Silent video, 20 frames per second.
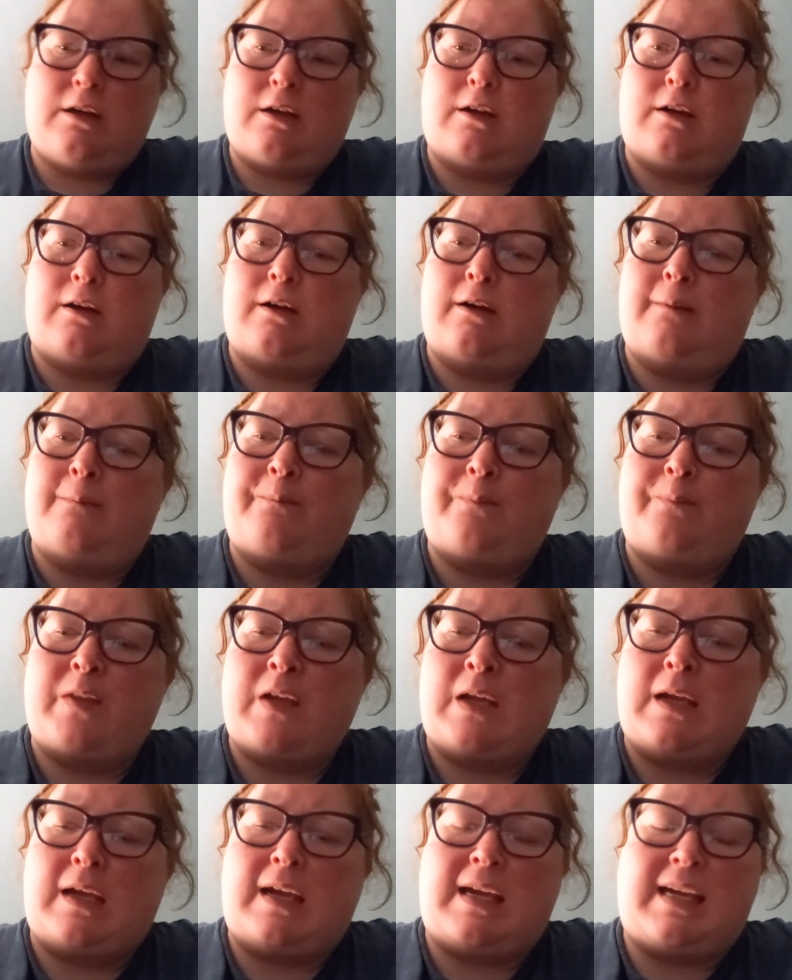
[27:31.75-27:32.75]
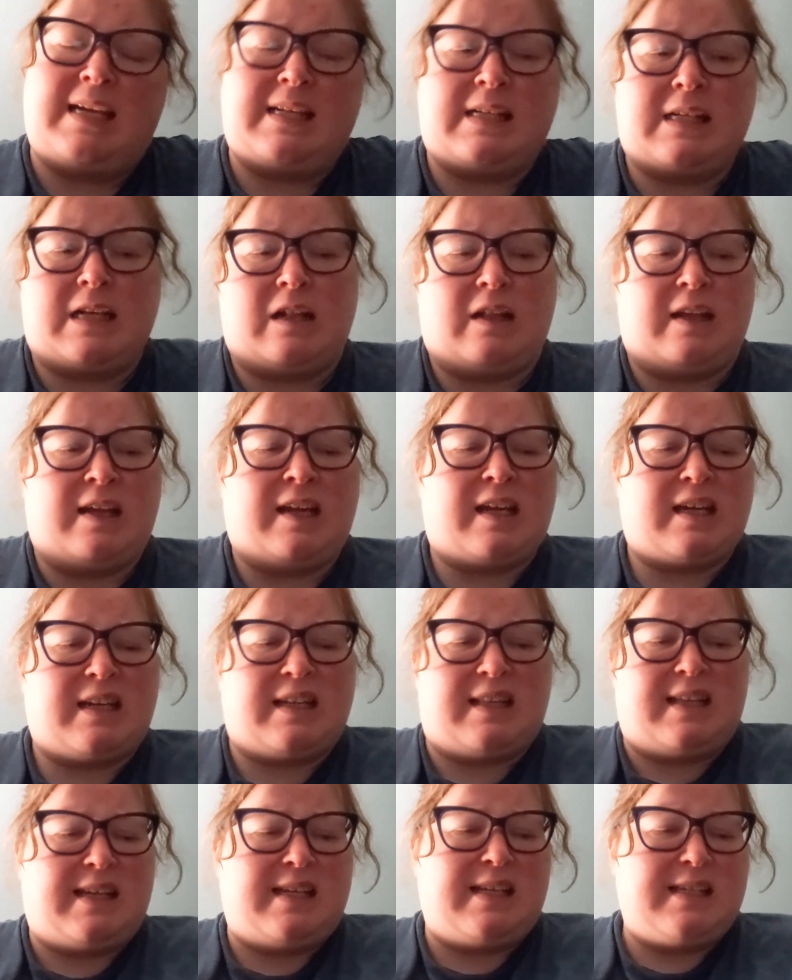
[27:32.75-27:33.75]
I guess I'll link
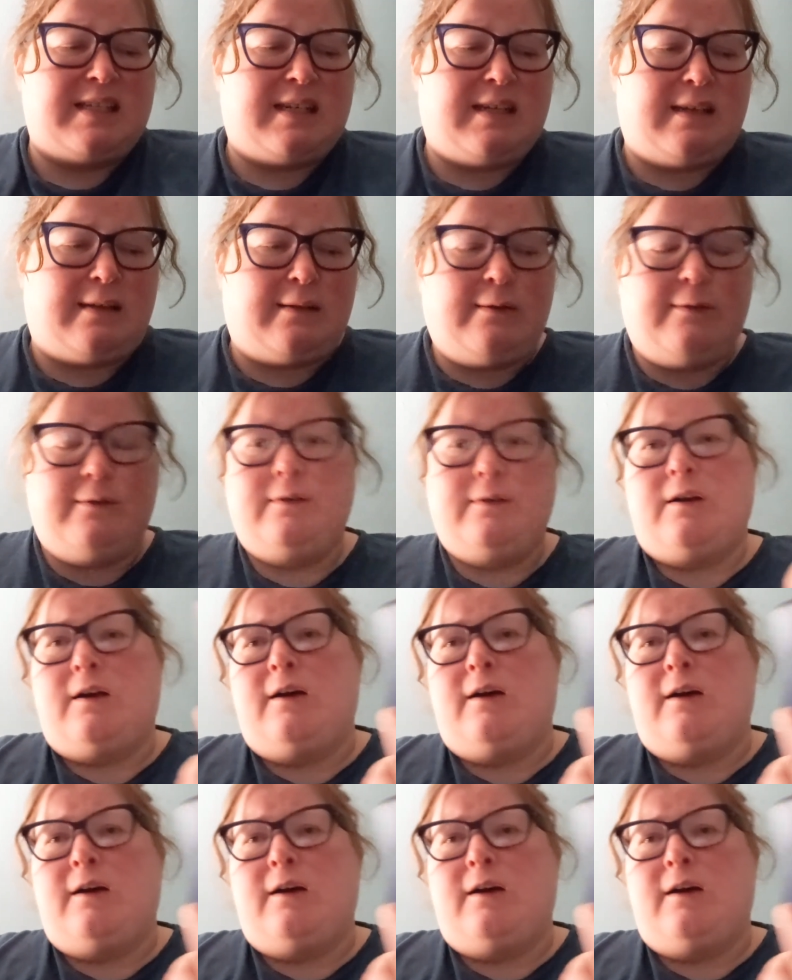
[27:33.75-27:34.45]
to this too.